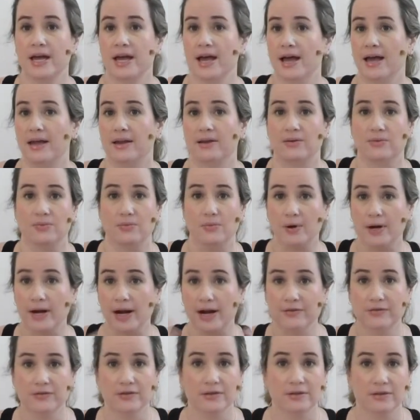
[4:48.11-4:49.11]
and
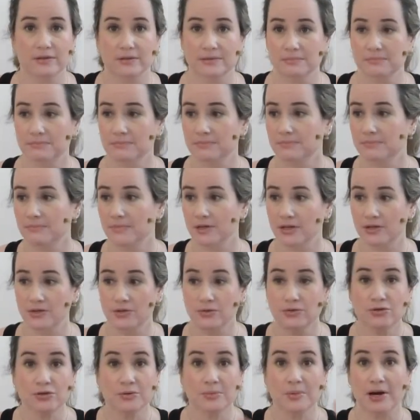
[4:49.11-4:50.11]
whatever
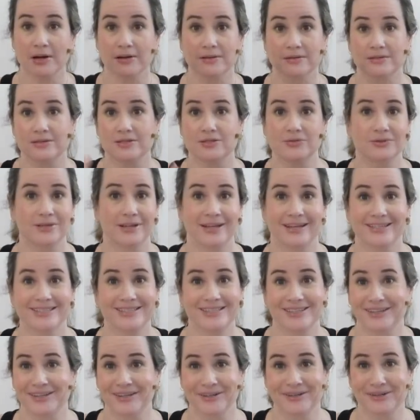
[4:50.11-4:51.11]
accoutrements you'd like
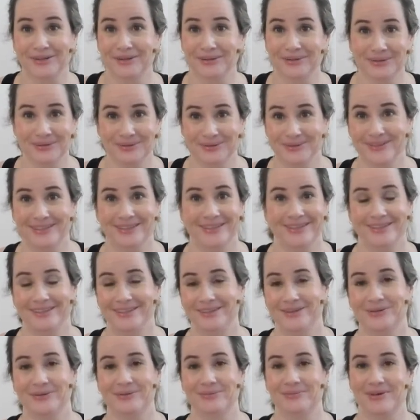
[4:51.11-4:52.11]
to include in
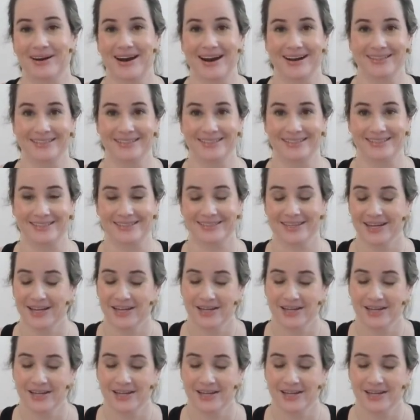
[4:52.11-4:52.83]
your practice.